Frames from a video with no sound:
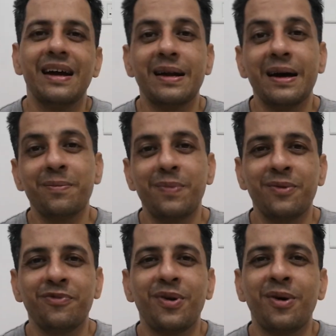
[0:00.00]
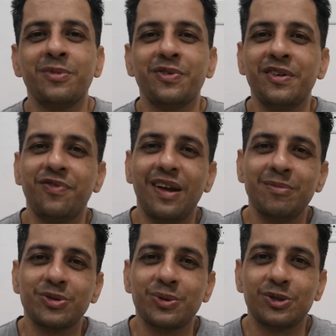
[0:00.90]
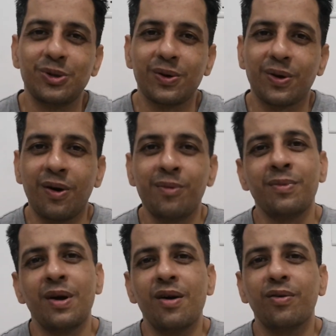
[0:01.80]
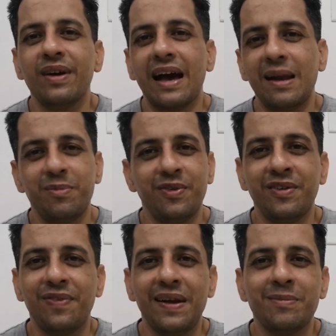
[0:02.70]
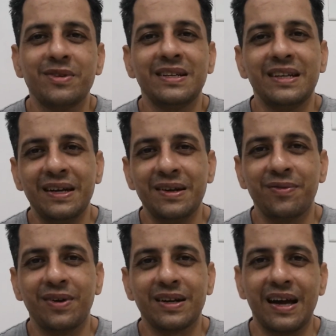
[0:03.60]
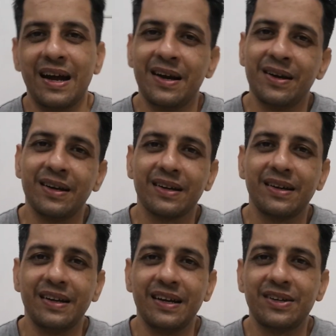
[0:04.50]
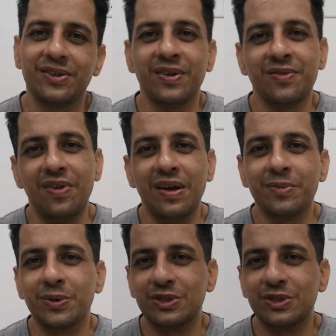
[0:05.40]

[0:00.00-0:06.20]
And I am Param from twinflamescoach.com. We help twin flames in inner work and create twin flame